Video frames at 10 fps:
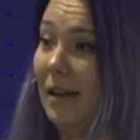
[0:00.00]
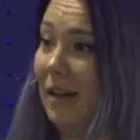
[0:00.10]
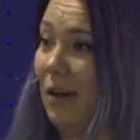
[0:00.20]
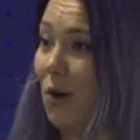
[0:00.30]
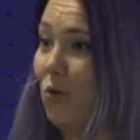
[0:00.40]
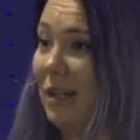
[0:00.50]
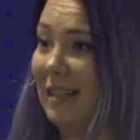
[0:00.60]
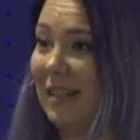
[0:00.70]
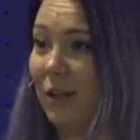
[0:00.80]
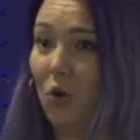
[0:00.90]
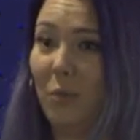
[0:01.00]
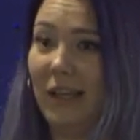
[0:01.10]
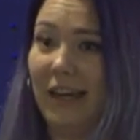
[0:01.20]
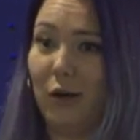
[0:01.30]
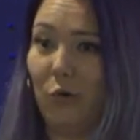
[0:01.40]
in a coding, it's like
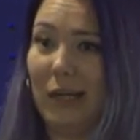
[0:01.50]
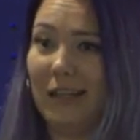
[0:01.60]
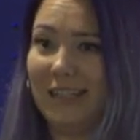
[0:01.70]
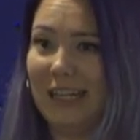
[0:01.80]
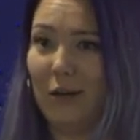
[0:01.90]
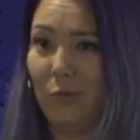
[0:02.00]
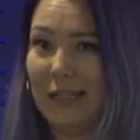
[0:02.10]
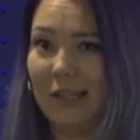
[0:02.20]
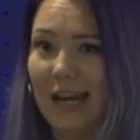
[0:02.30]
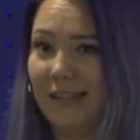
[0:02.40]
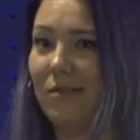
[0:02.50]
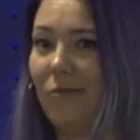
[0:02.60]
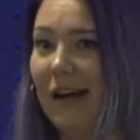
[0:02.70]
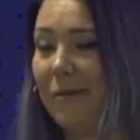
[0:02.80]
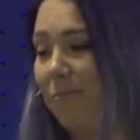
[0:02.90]
normally a green tick with a
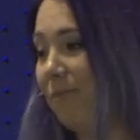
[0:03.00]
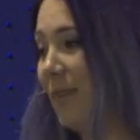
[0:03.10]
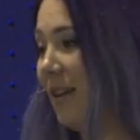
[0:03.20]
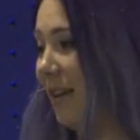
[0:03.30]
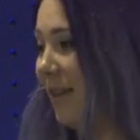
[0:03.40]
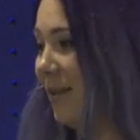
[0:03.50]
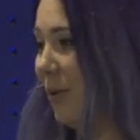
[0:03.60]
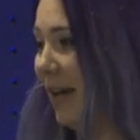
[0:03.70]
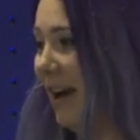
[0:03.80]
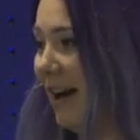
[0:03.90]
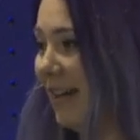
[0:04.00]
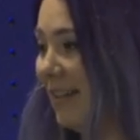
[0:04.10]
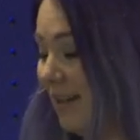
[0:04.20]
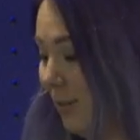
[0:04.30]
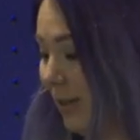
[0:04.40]
test, right? So yeah, I
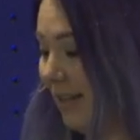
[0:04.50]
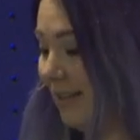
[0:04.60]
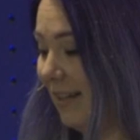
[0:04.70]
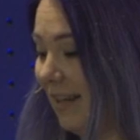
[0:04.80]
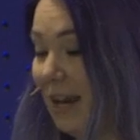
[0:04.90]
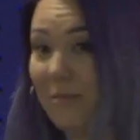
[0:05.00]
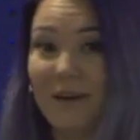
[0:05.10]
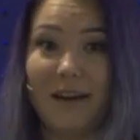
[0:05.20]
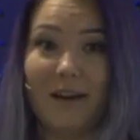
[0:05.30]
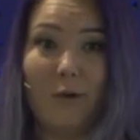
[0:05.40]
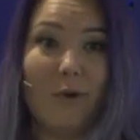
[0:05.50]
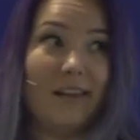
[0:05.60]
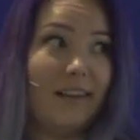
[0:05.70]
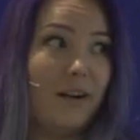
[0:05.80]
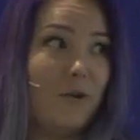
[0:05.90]
started playing that game a
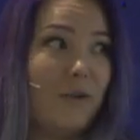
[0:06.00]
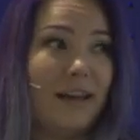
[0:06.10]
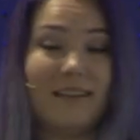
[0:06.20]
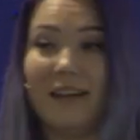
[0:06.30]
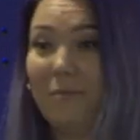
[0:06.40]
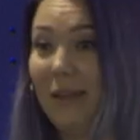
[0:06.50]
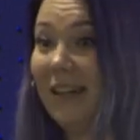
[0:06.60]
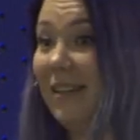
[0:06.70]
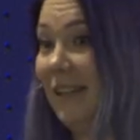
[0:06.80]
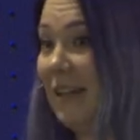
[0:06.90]
while ago, and I play it till